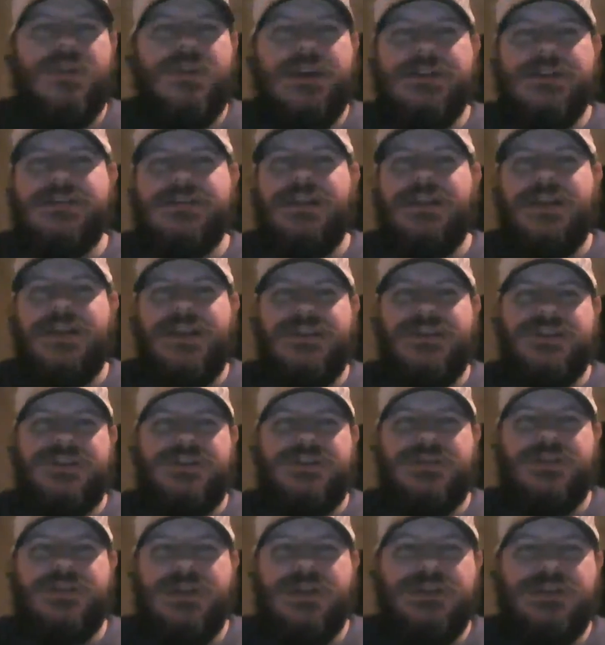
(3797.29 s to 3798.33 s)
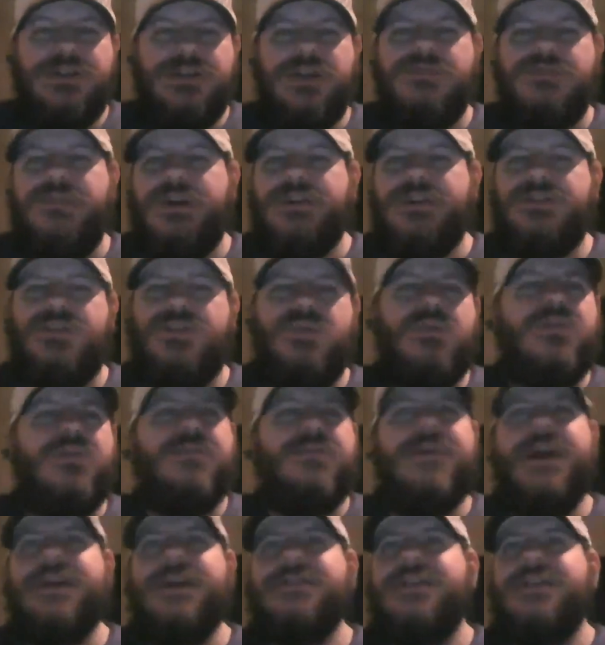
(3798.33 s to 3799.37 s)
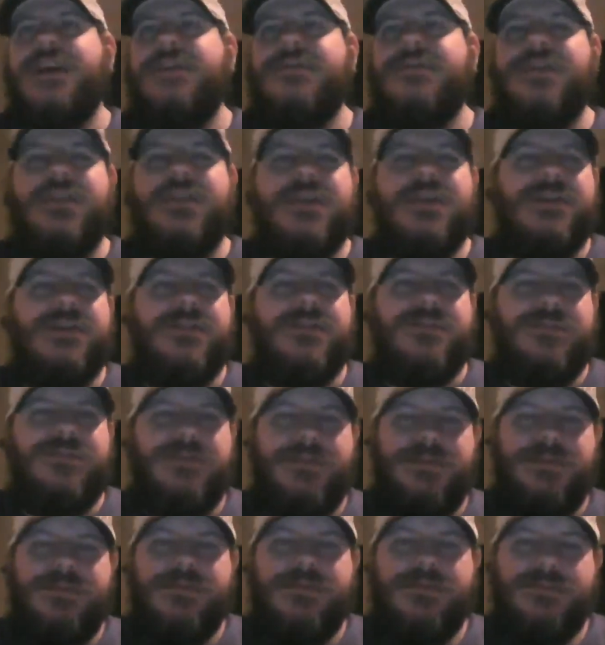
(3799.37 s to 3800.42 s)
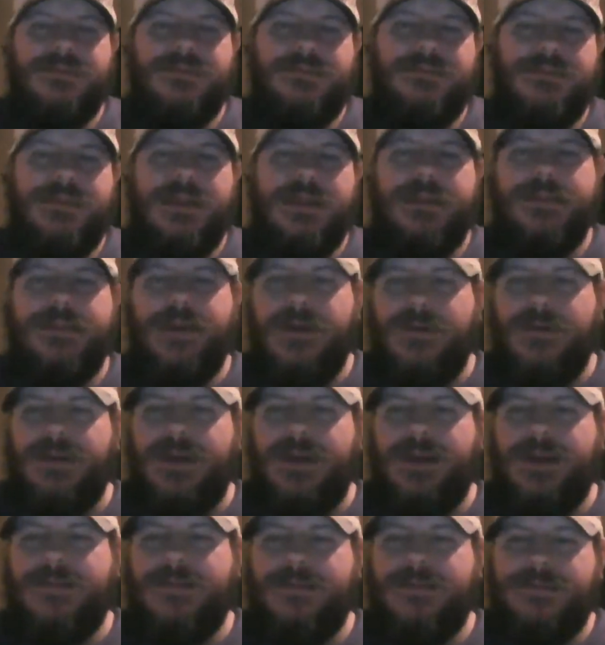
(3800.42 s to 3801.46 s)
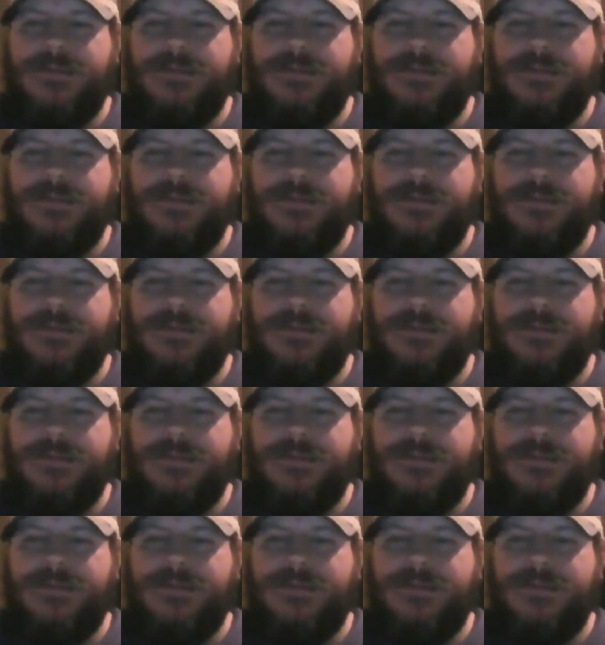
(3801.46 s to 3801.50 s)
He's a legend. He's the greatest quarterback to ever live. Period.